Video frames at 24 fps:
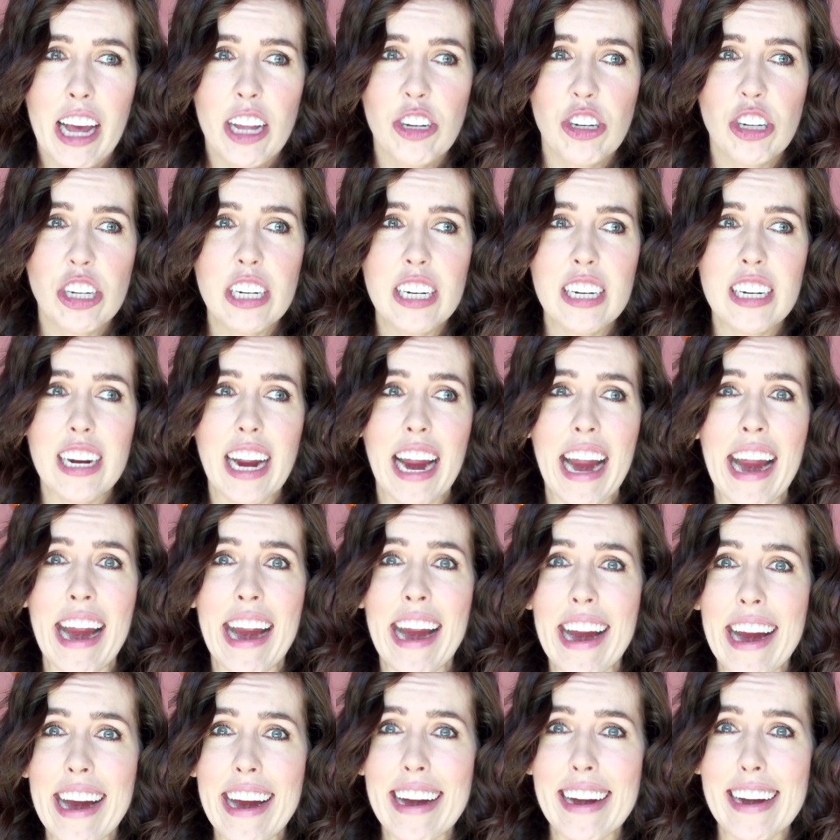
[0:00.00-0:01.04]
and she
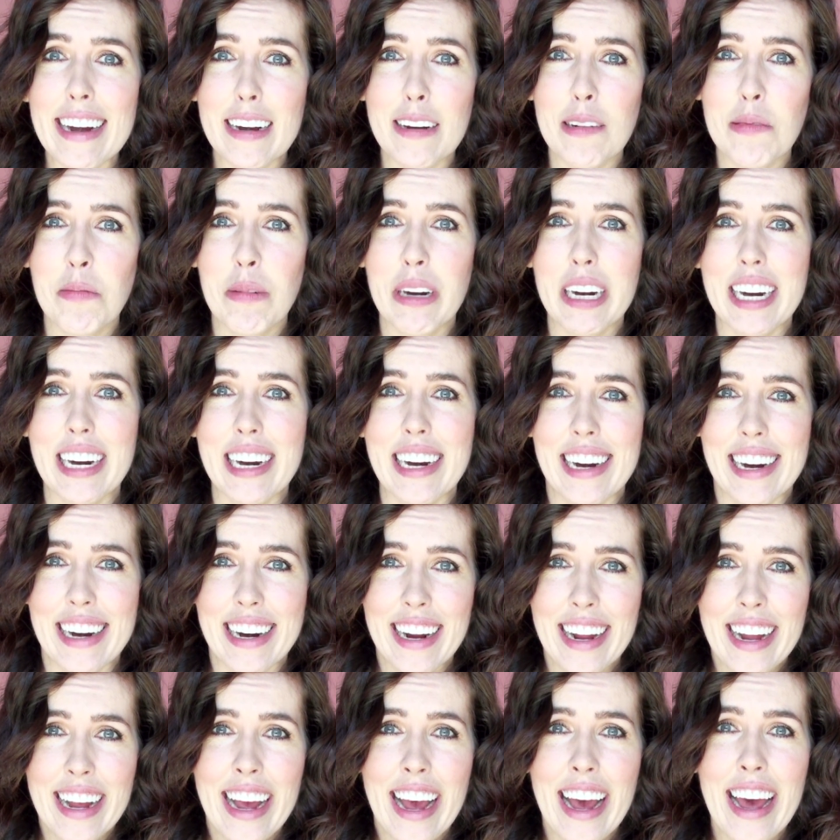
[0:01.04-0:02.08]
hated
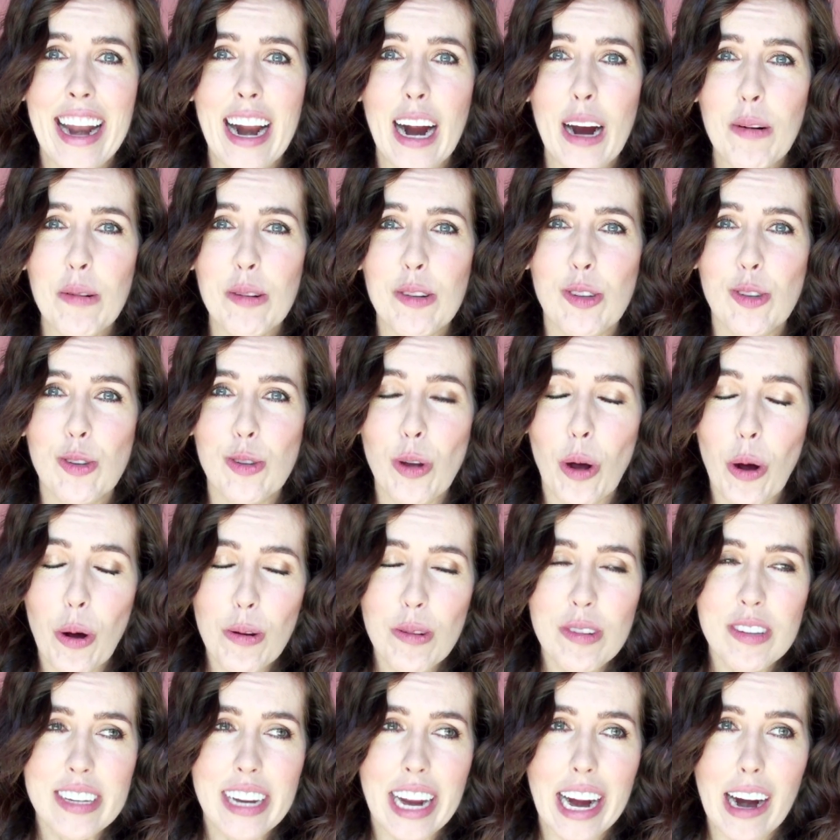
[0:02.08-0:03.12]
me and I was
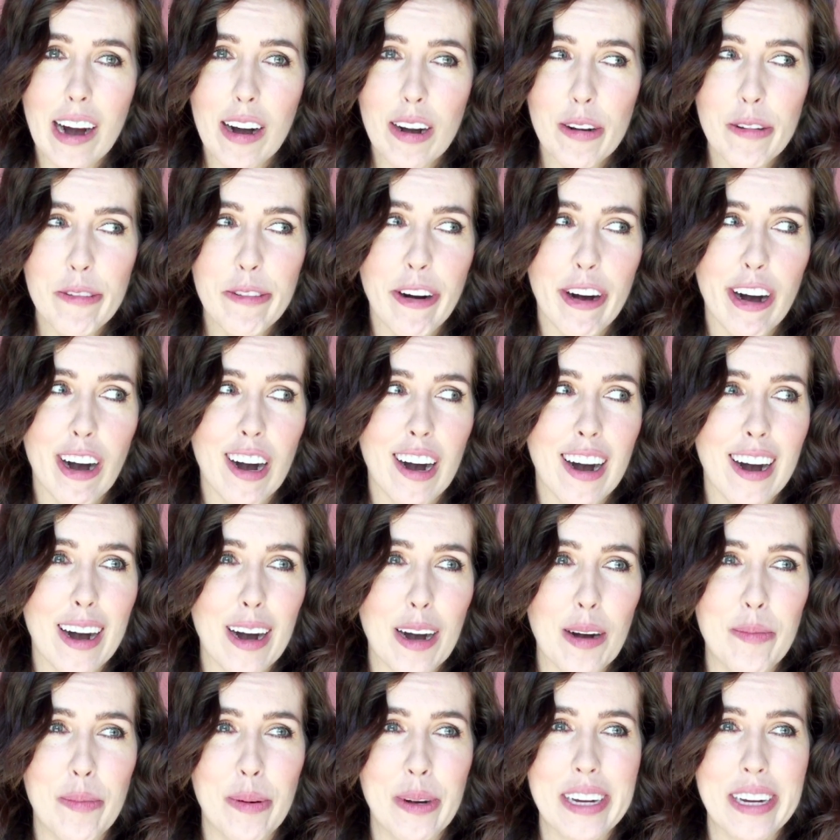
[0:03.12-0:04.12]
so scared of her.